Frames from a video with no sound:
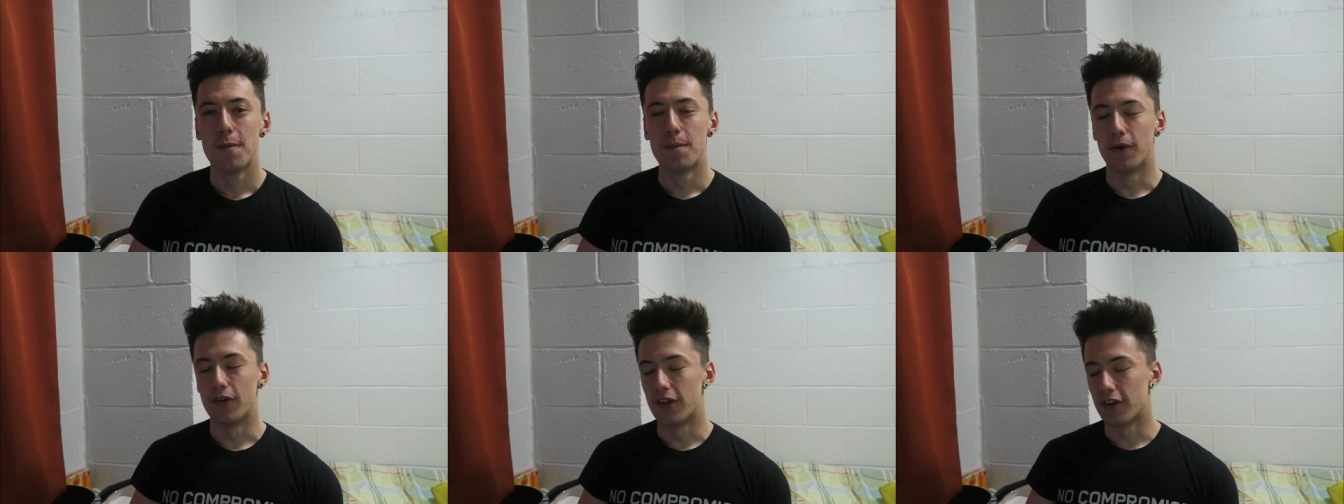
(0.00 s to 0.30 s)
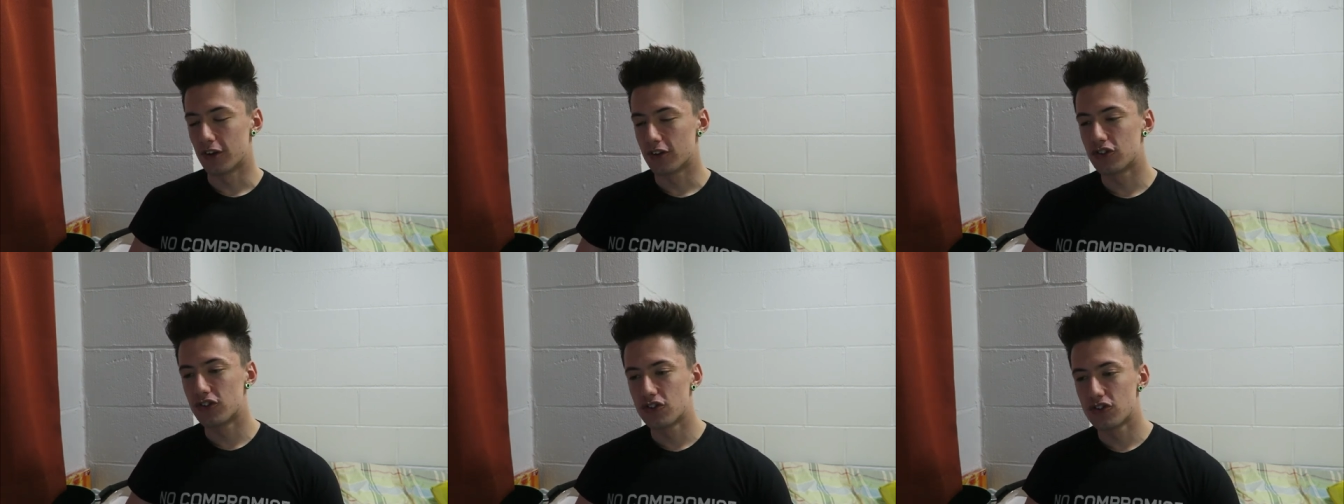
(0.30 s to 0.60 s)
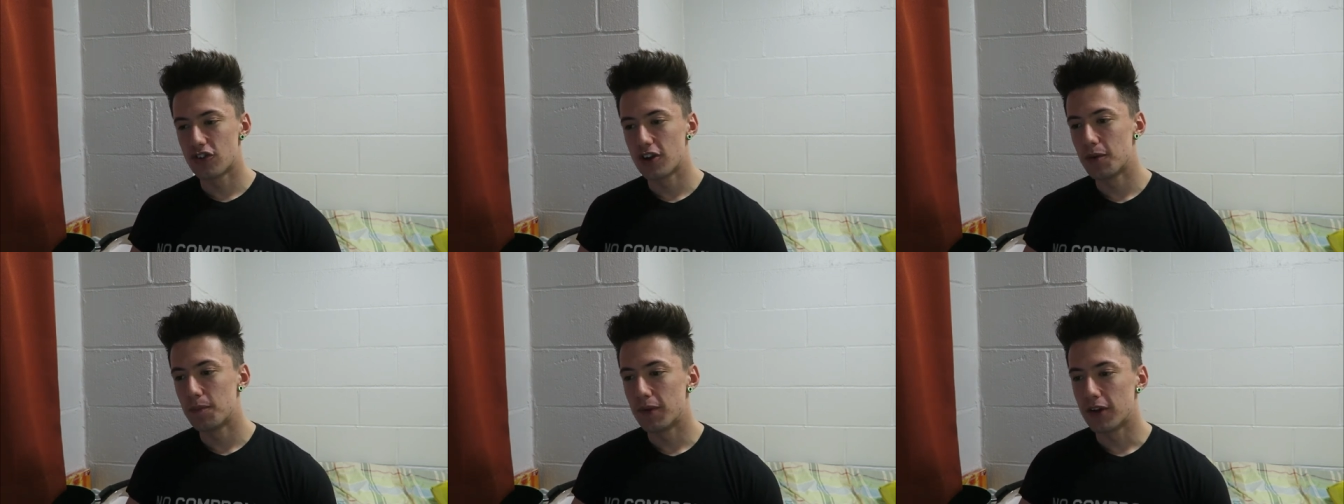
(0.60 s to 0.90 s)
But they're
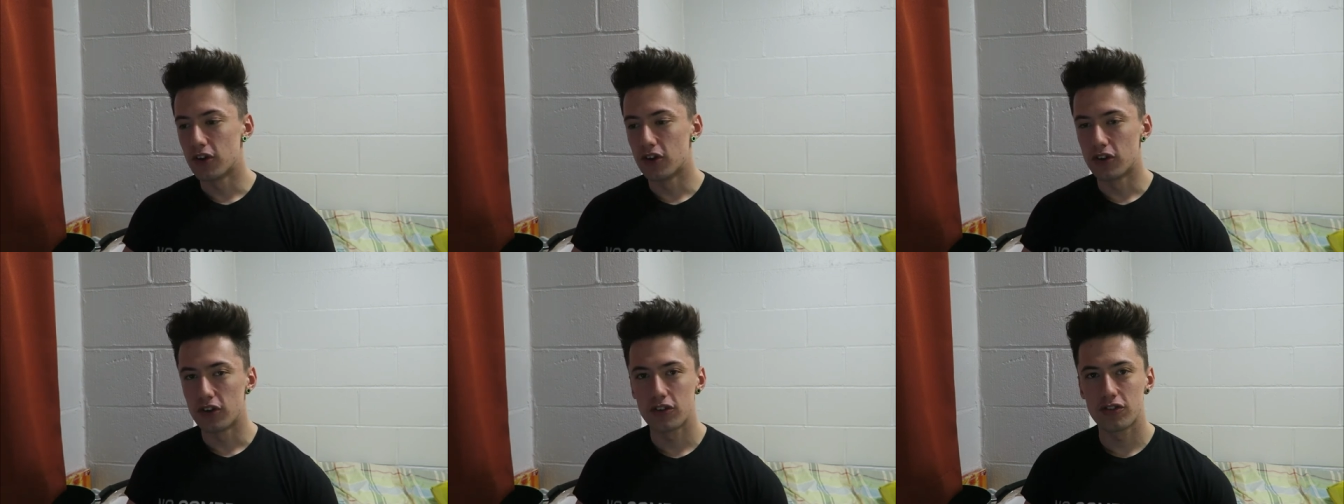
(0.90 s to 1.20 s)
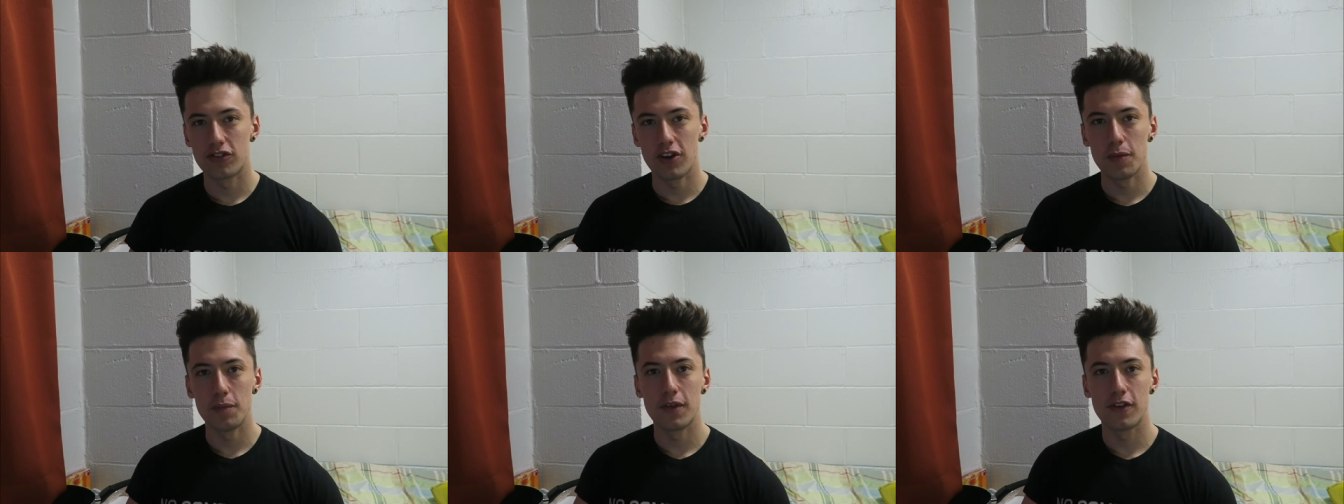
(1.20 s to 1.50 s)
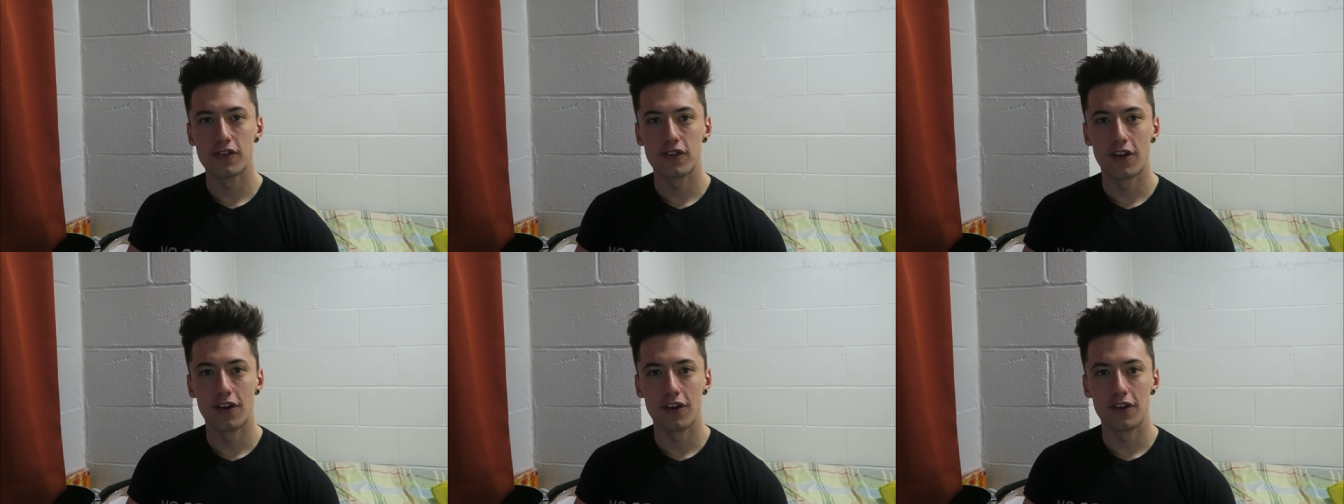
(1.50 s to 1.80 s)
extremely good, extremely
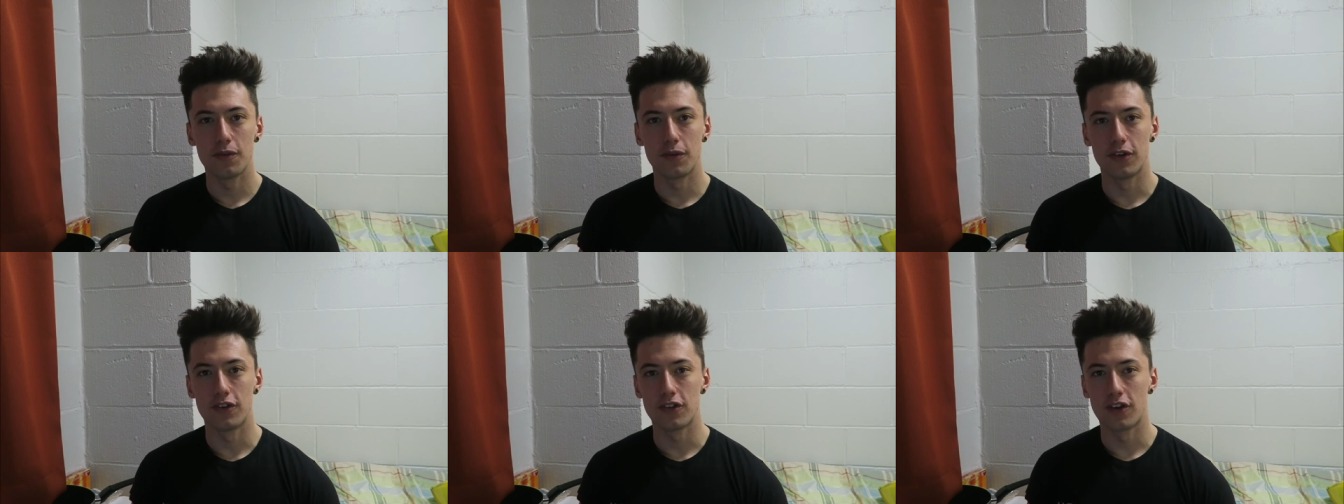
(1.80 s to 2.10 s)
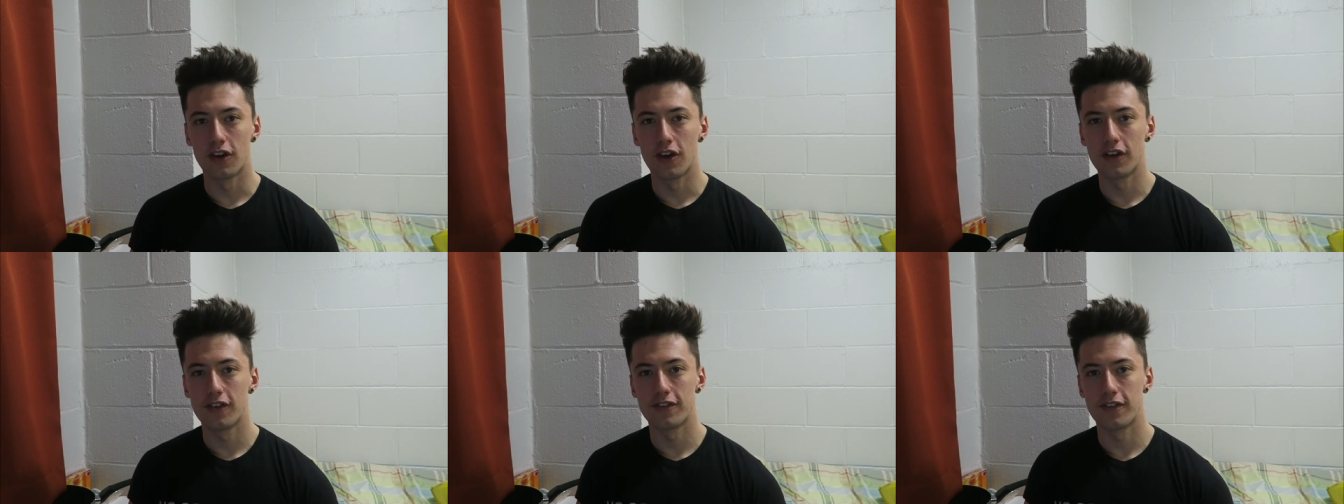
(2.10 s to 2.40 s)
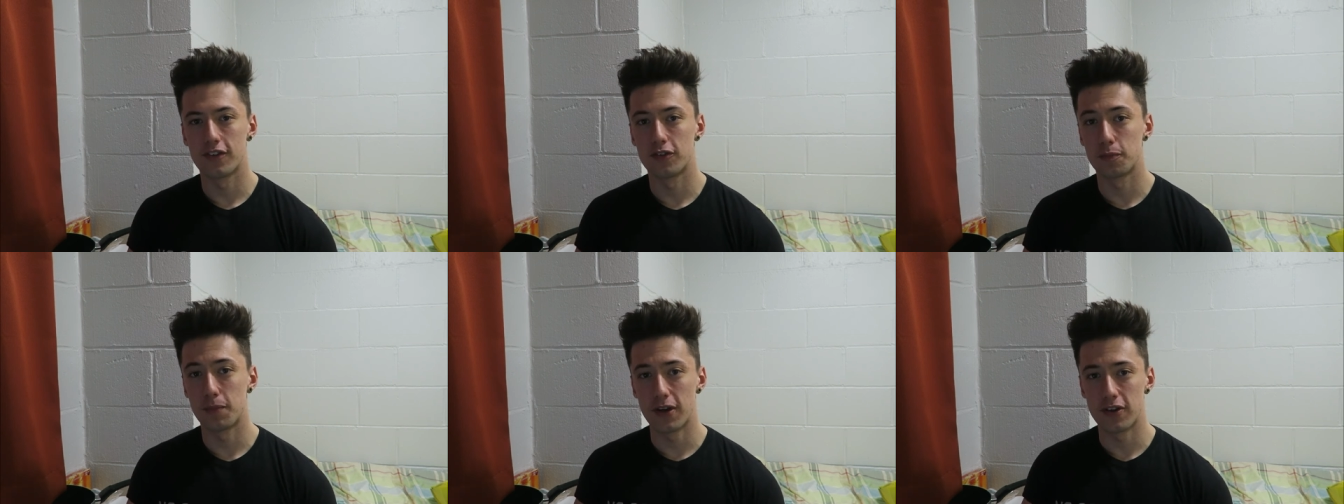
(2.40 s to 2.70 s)
tight, which I like,
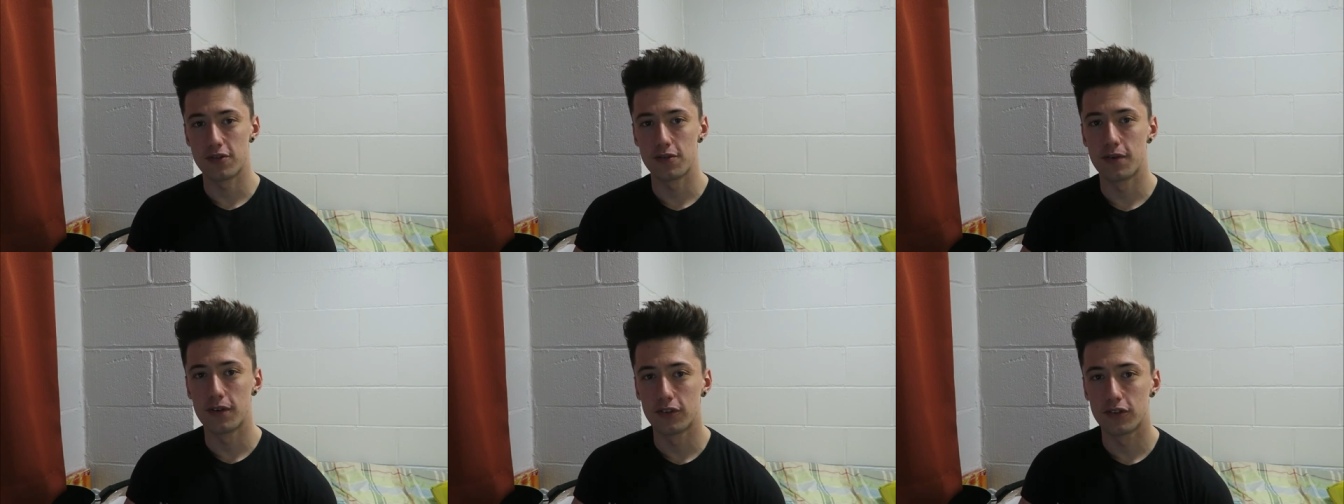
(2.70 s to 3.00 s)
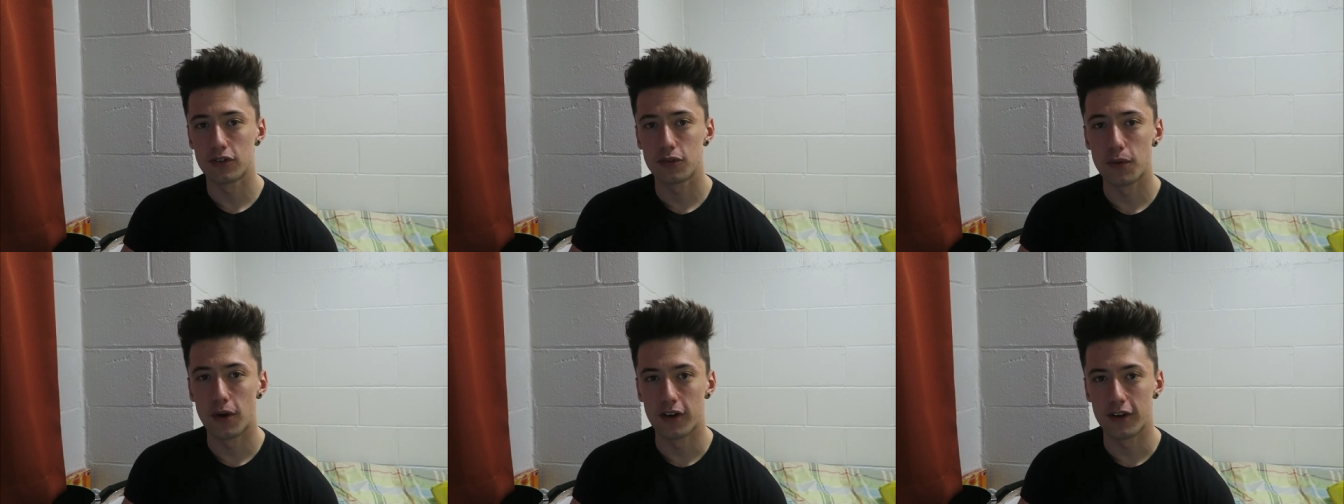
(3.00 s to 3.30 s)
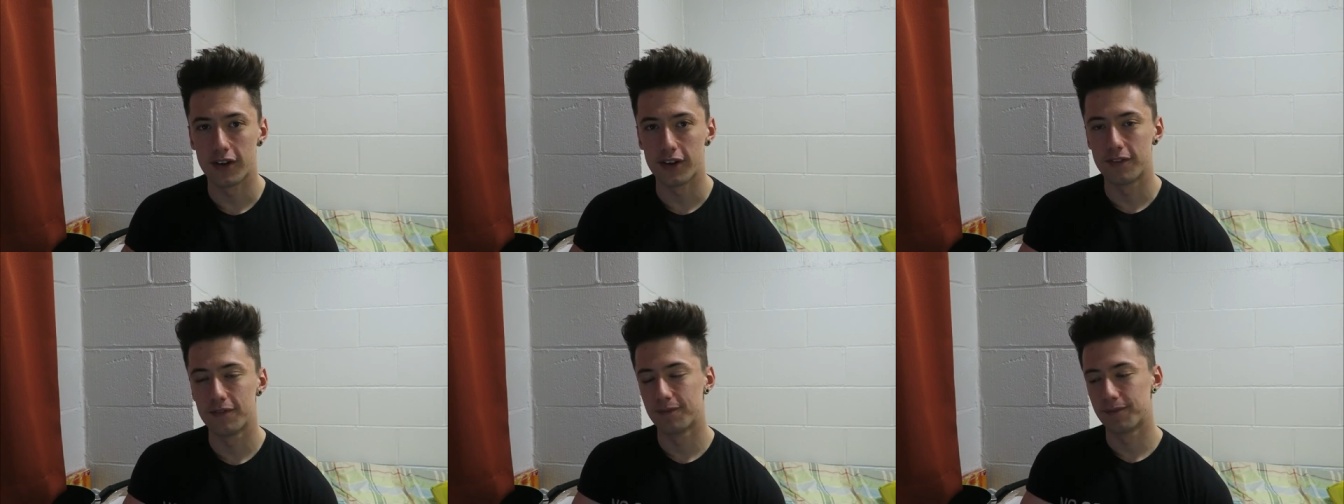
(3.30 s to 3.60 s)
especially when
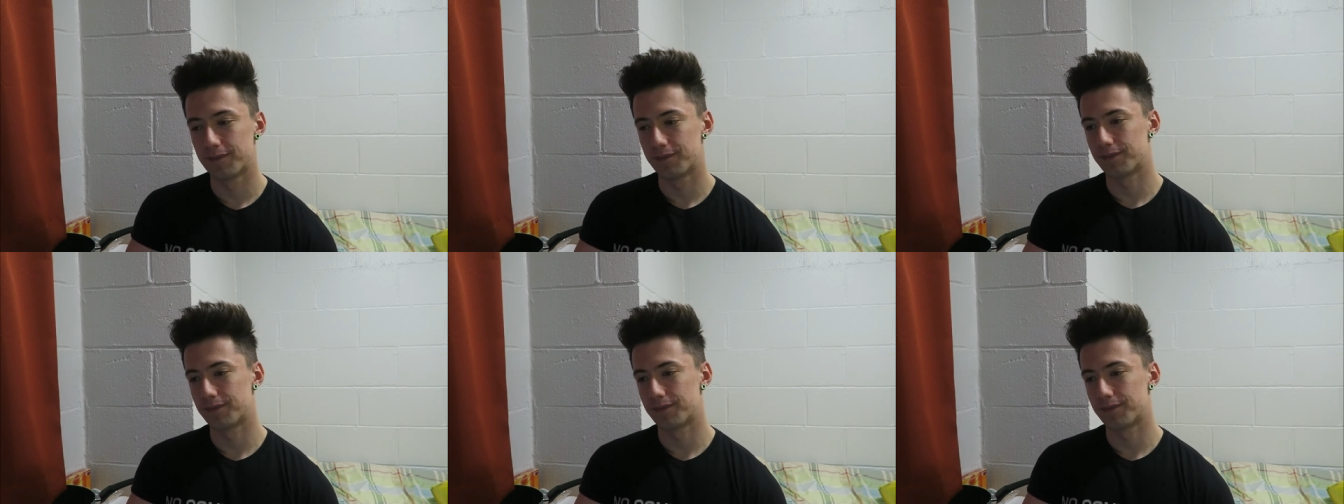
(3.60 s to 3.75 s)
squatting